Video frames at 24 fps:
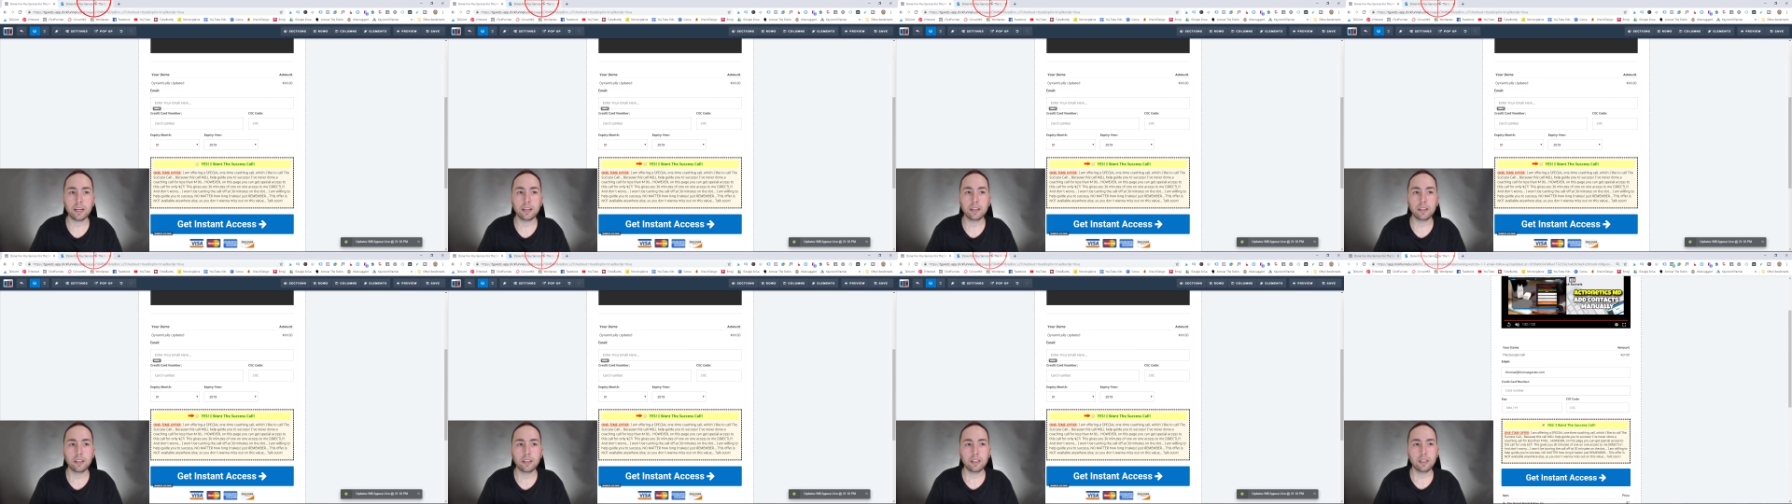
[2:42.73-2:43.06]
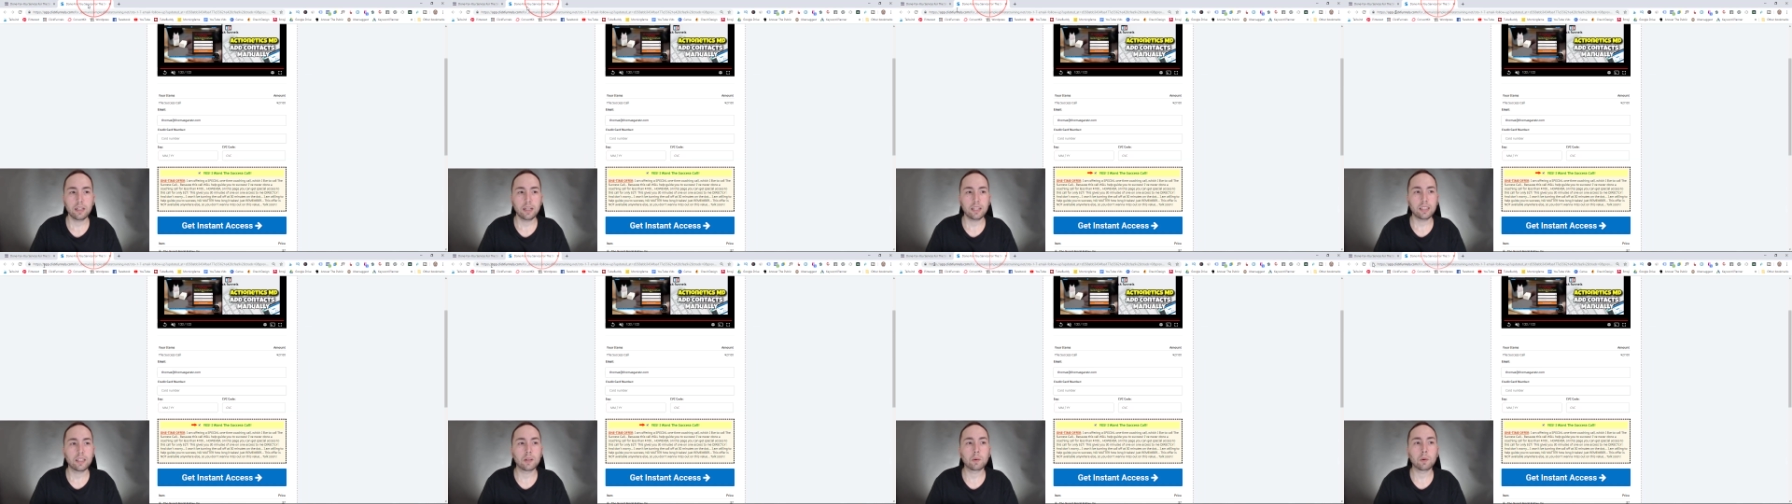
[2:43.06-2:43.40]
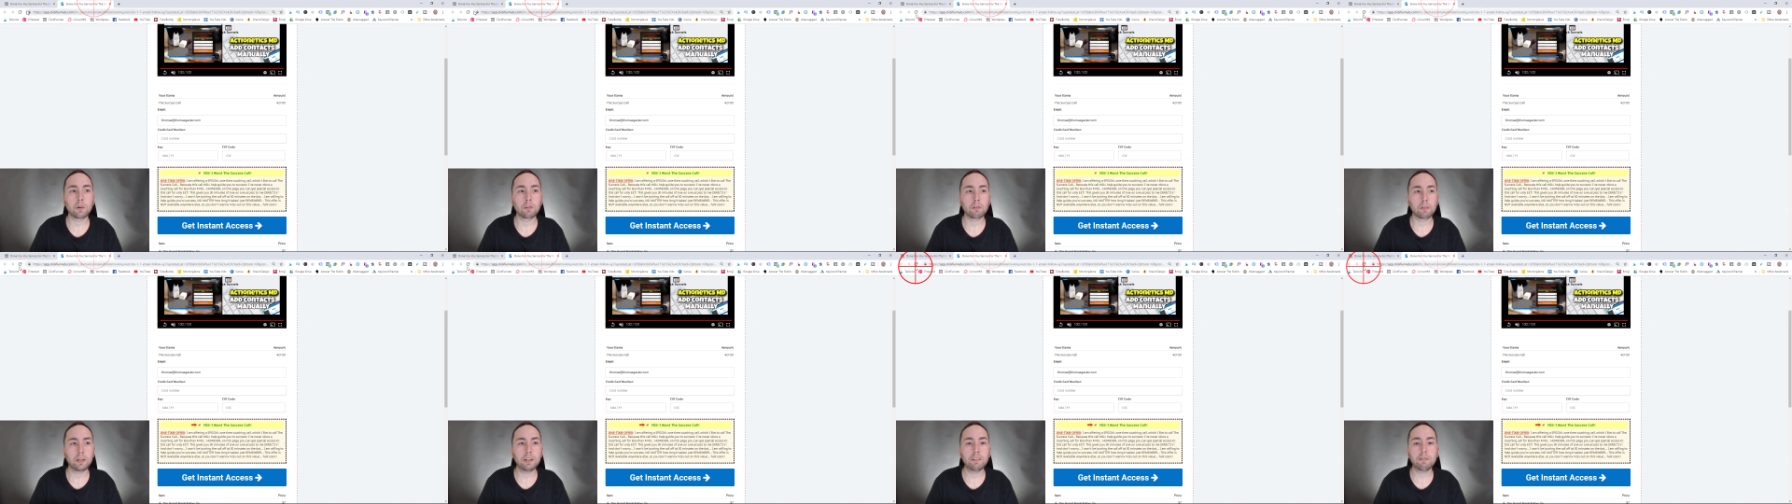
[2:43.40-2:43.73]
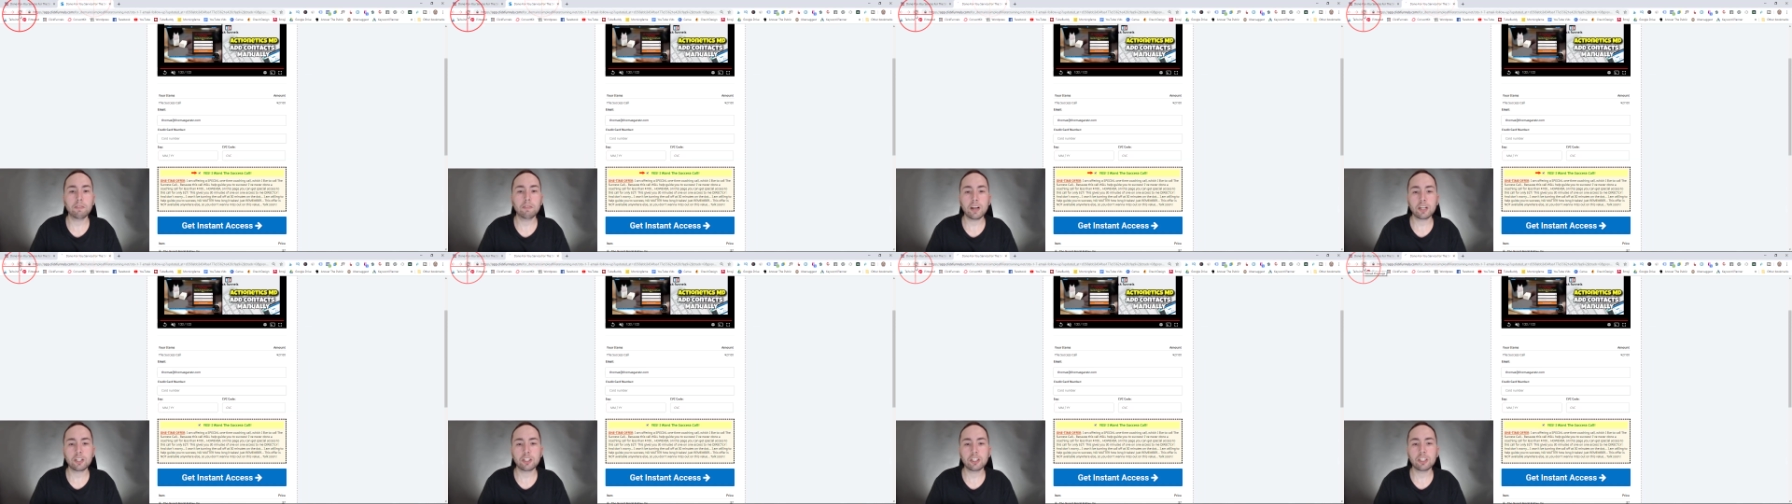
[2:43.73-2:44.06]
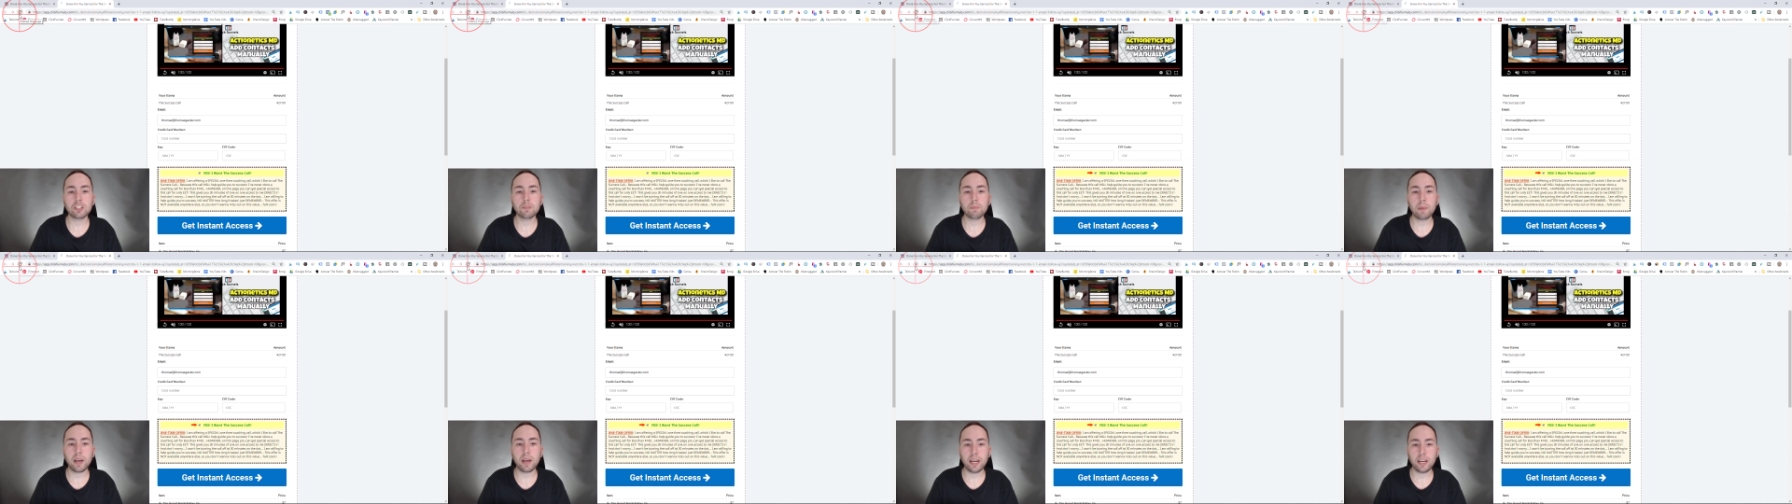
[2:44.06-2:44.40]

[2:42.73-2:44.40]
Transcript: And then we'll refresh this